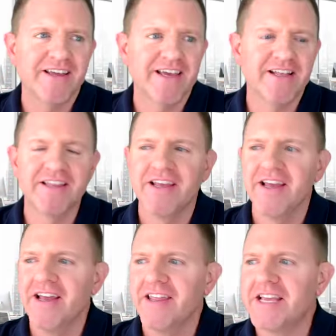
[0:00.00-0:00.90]
again,
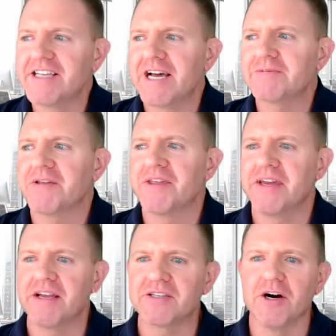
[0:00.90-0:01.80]
these types of
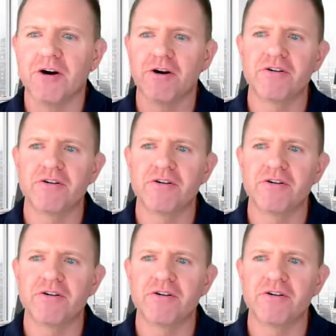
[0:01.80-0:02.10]
events